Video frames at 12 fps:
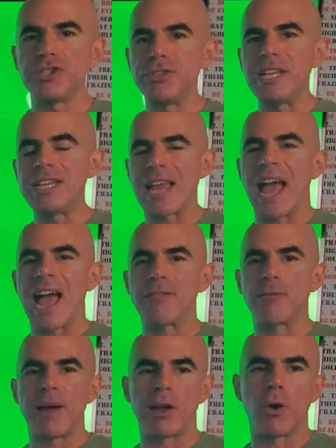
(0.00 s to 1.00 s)
you need to have
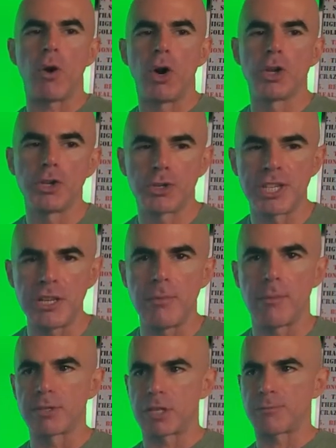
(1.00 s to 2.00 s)
about all your team
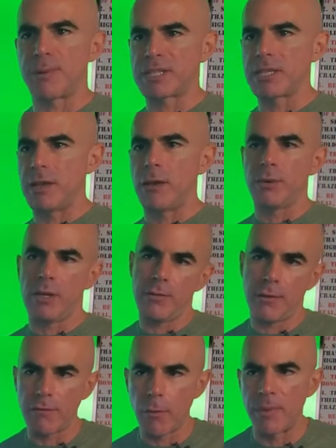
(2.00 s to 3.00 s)
members, especially if
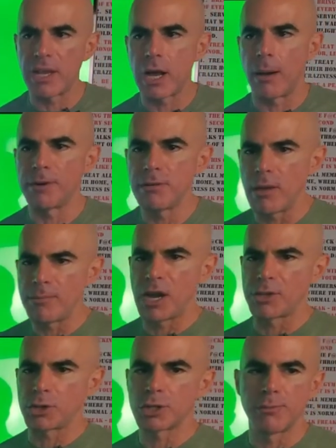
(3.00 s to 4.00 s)
you have a big company, maybe
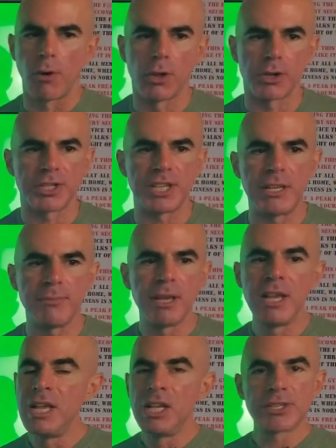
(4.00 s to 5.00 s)
on your smaller team.
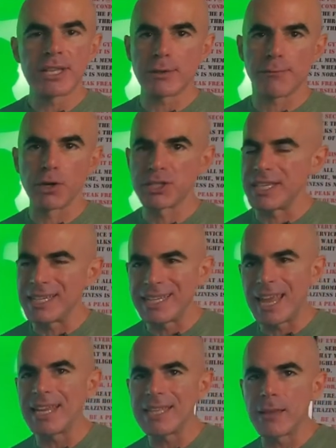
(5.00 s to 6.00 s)
So that's the first thing
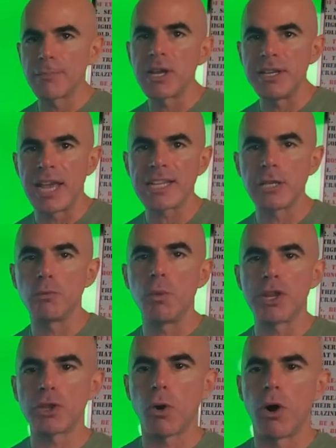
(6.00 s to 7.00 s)
getting them connected
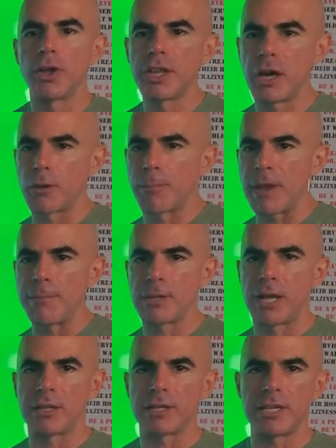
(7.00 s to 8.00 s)
with all the other people
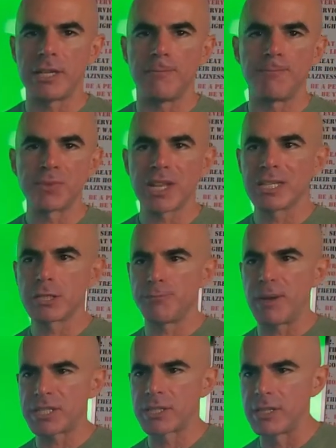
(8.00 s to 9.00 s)
on the team,
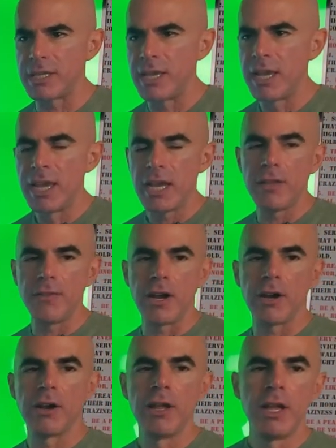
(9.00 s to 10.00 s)
especially in
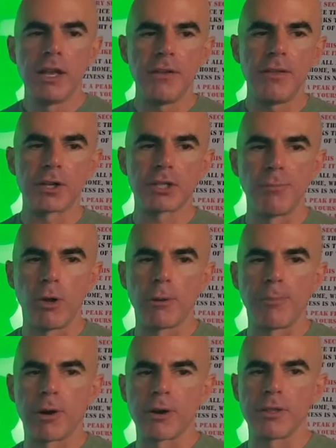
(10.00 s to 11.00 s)
their, in their smaller
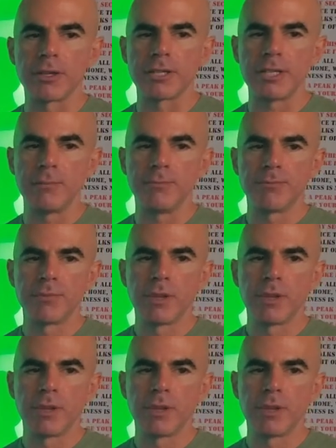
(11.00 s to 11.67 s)
part of their team.